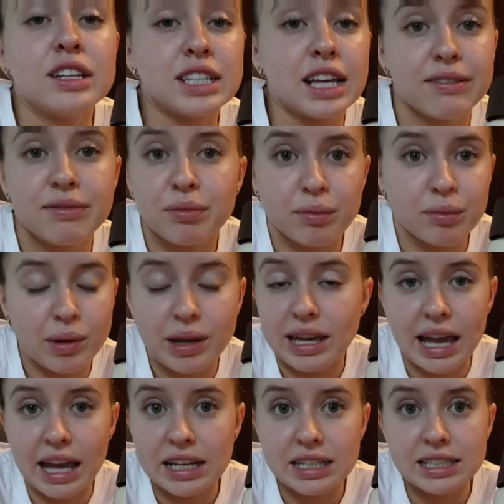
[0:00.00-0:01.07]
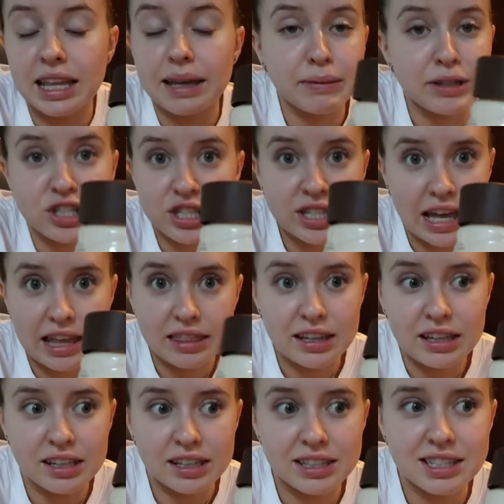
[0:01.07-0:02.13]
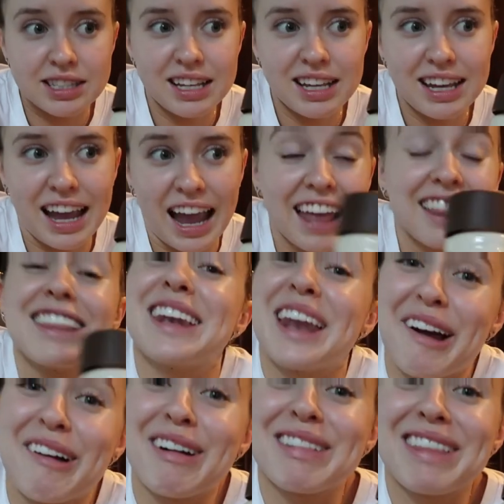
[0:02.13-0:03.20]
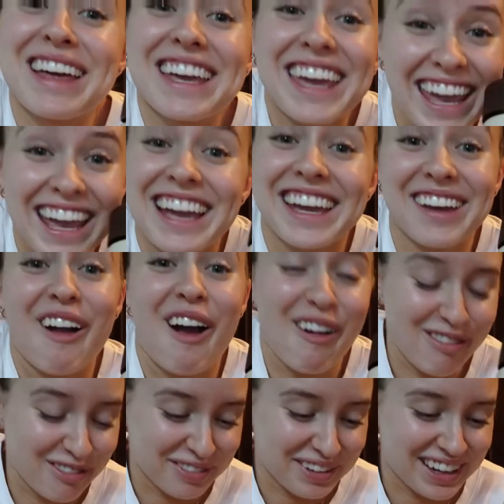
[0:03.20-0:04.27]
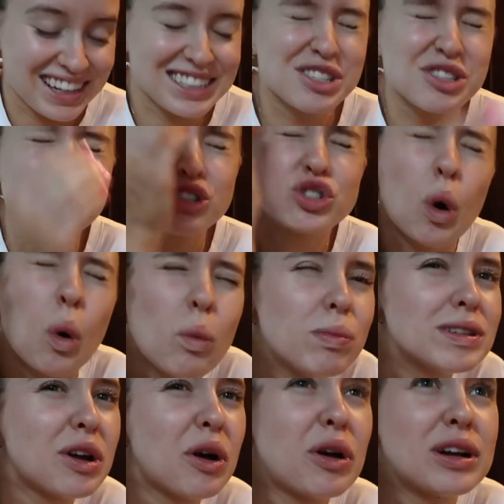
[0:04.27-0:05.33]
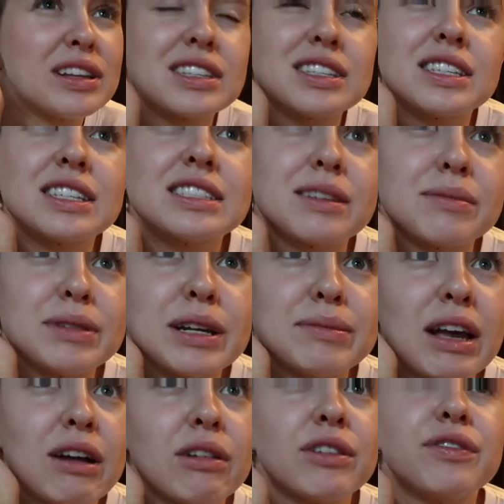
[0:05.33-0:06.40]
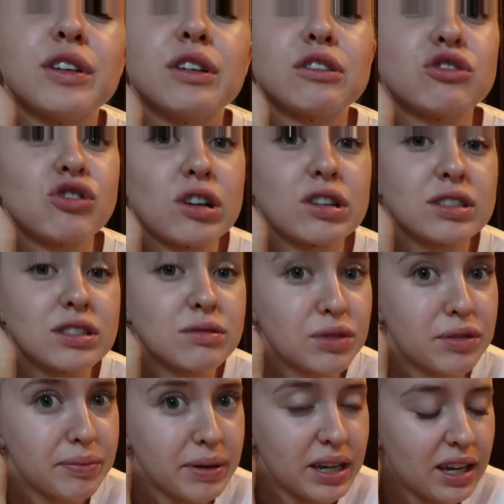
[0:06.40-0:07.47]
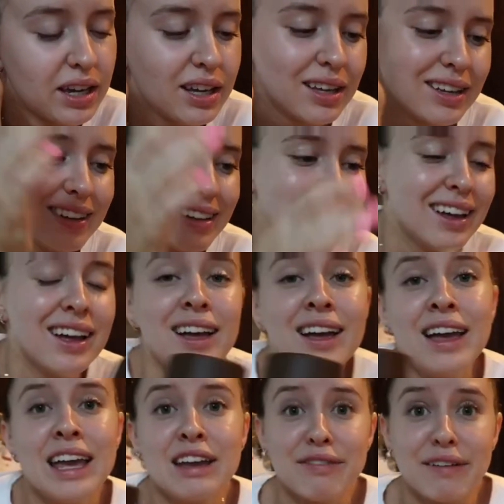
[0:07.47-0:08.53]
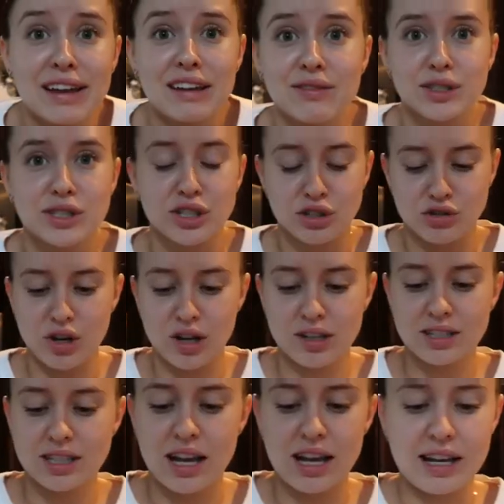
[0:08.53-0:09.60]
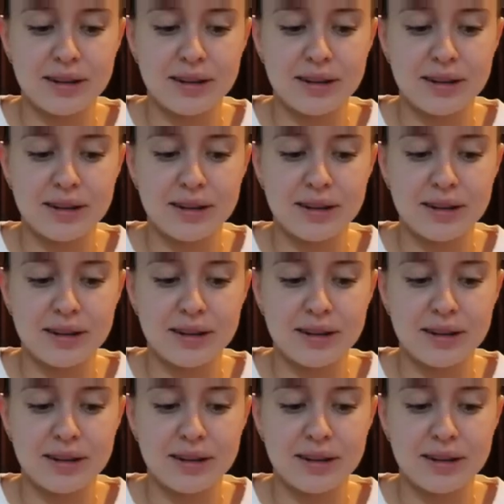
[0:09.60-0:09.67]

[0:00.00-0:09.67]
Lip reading: tough weekend, let me just get this. And then now I like can't get off of it. It's so bizarre. This is sometimes how I feel drugs would be if I ever took drugs,